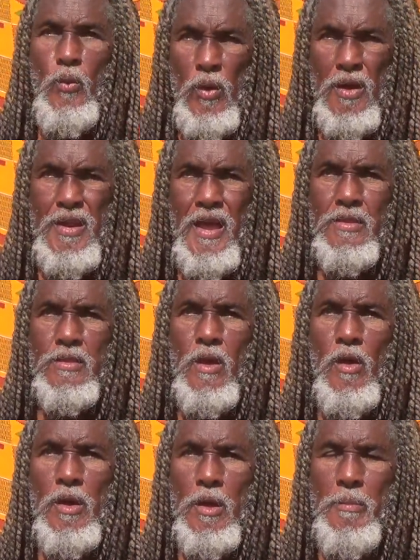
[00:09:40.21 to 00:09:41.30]
we're not
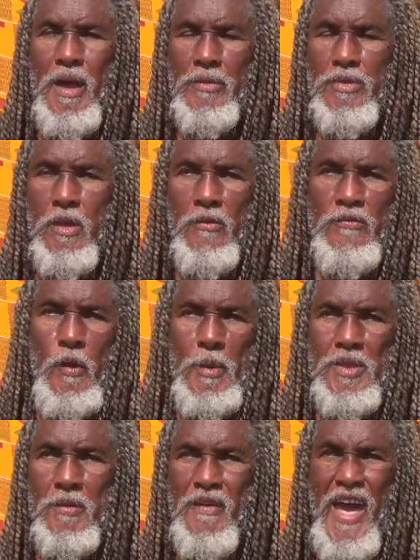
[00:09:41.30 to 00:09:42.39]
talking about the
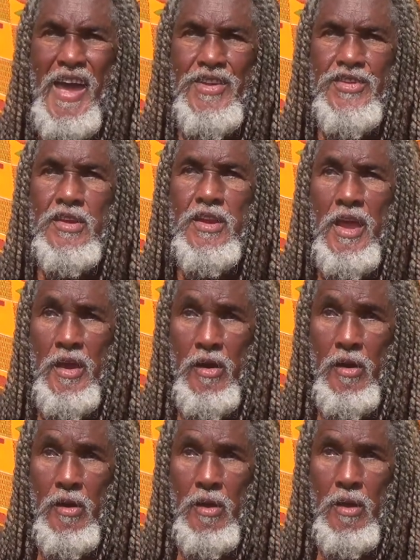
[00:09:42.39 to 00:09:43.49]
affirmative action era,
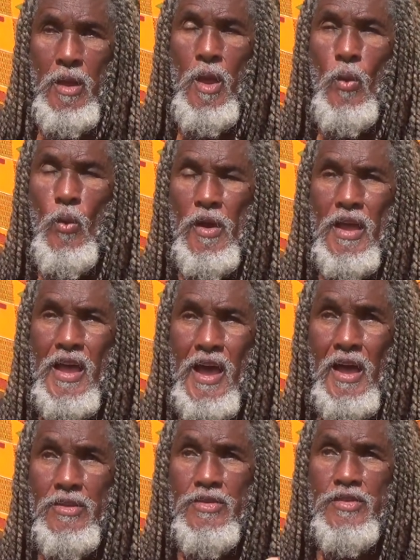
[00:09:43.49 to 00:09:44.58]
where the
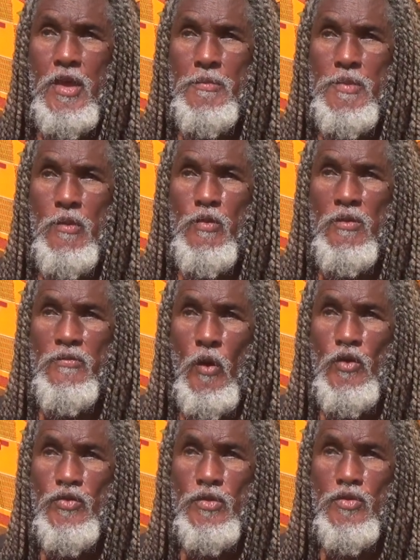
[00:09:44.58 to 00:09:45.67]
concept of
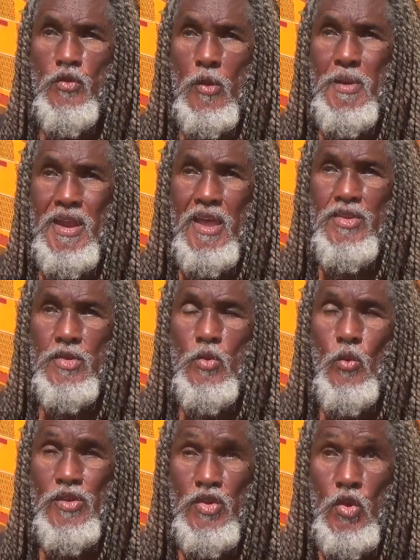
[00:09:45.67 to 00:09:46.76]
reverse discrimination
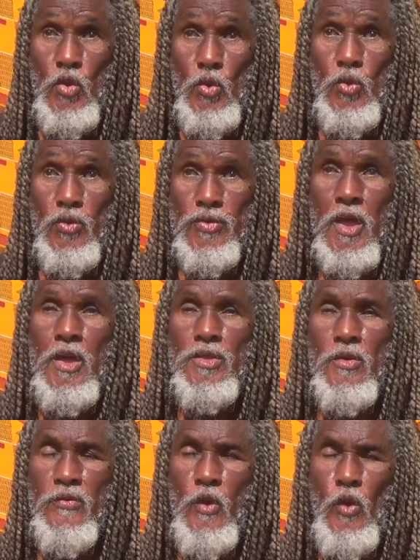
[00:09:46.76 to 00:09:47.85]
was used
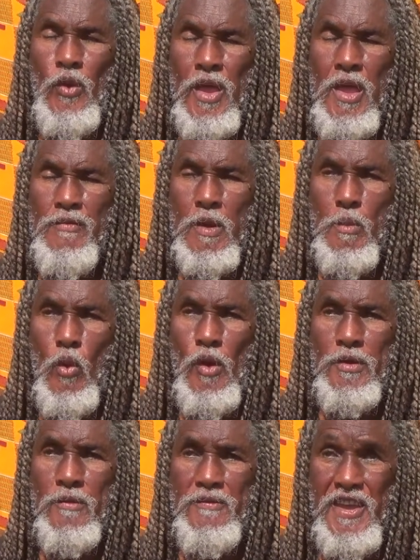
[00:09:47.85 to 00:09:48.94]
to fuel even more
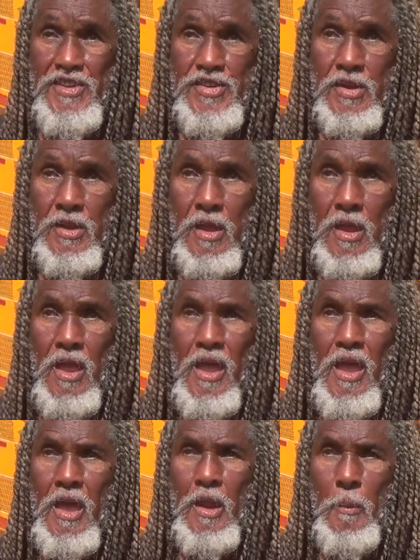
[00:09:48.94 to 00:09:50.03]
division
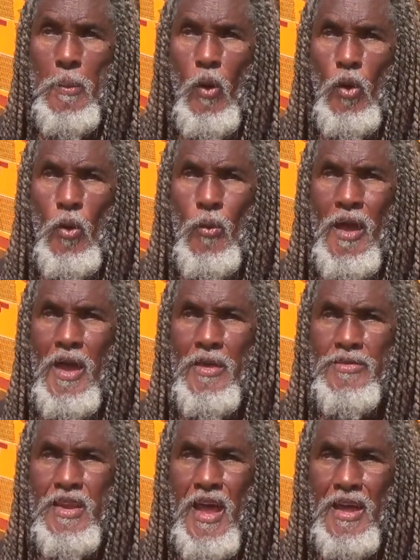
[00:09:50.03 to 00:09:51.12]
and a
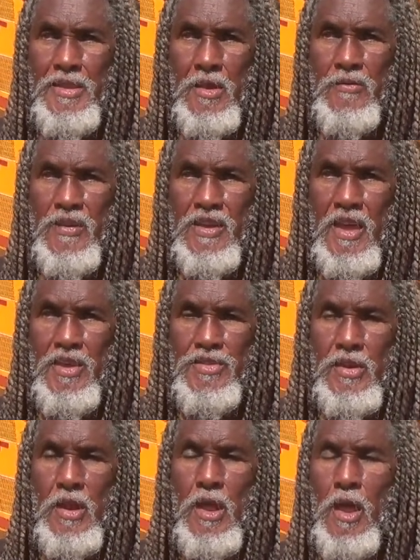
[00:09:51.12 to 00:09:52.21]
polarizing
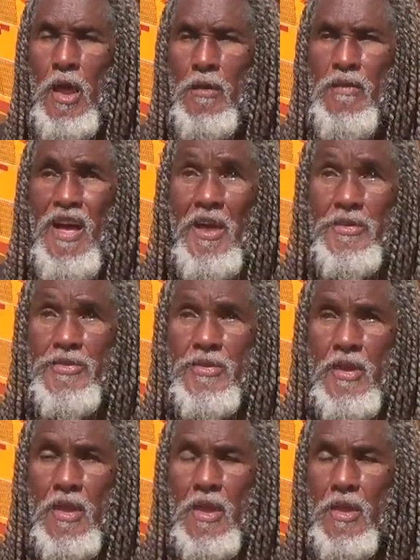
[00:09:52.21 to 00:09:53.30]
identification of us
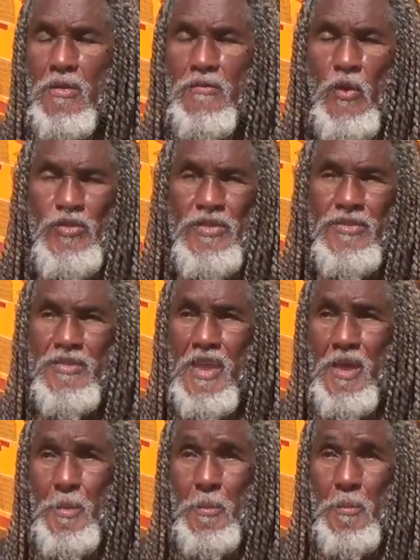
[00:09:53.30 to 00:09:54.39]
versus them.